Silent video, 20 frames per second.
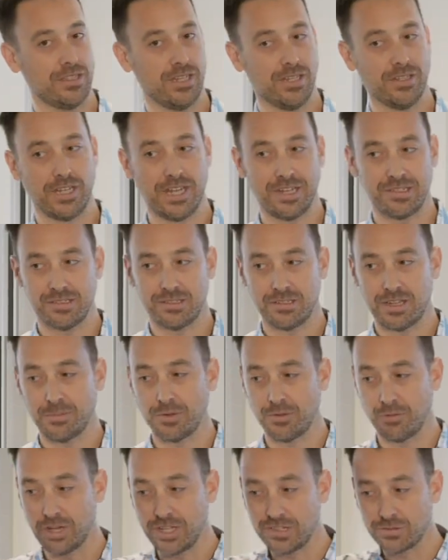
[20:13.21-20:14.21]
in the next
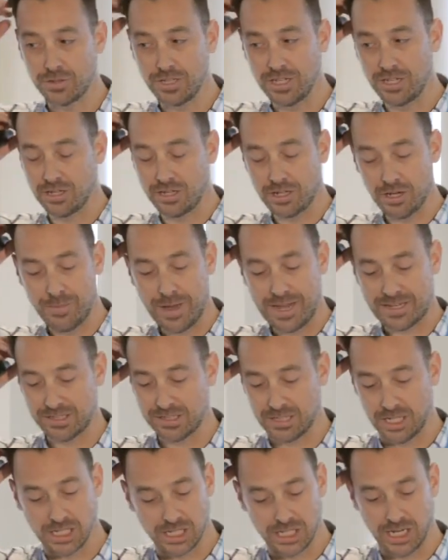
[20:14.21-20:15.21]
couple of weeks when you go back
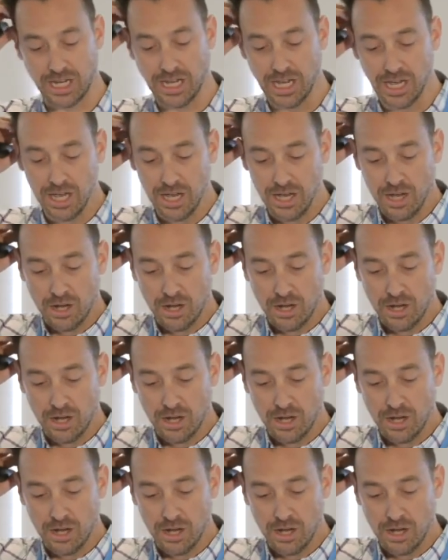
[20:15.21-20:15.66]
to teaching,